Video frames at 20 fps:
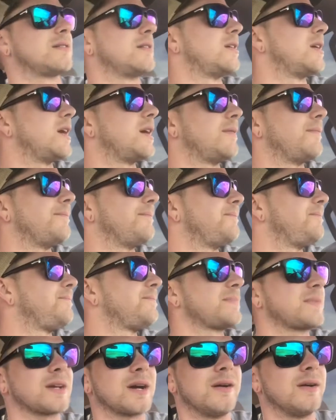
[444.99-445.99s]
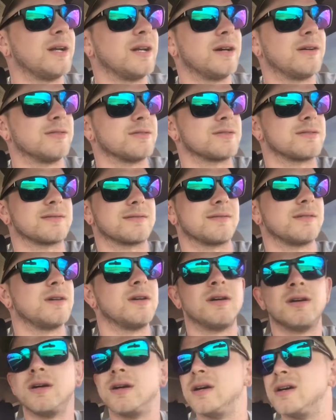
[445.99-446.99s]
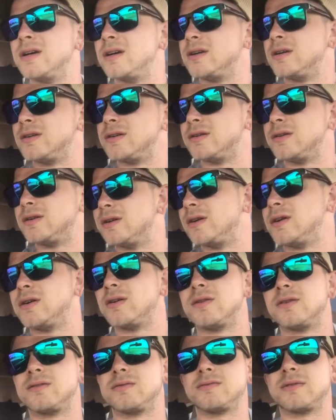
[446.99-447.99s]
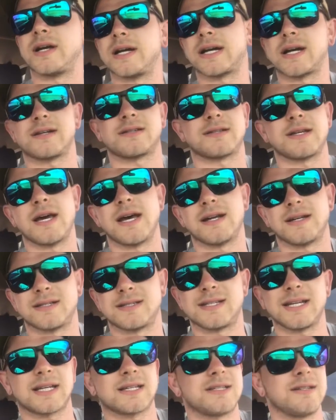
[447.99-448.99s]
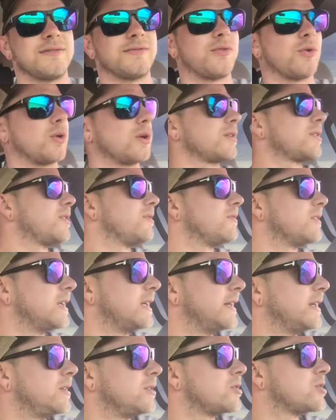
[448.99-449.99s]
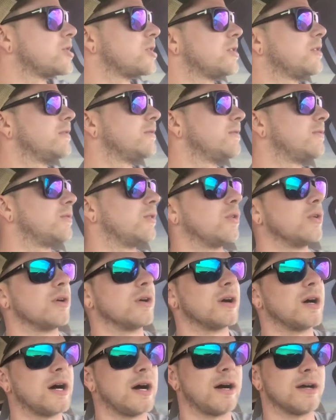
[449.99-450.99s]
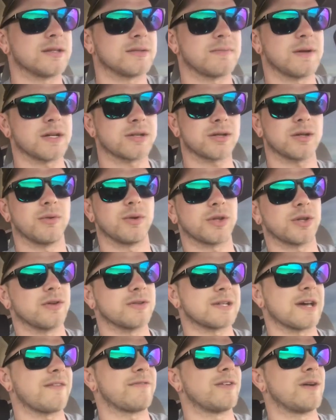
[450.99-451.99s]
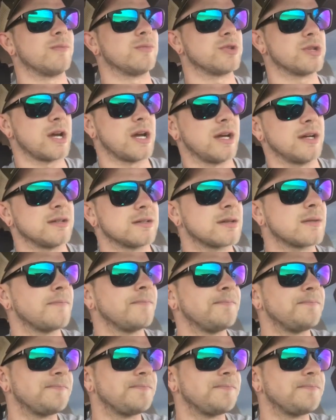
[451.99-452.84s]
I mean, it was, like I said, a 64th of an inch for, especially with those FMJs,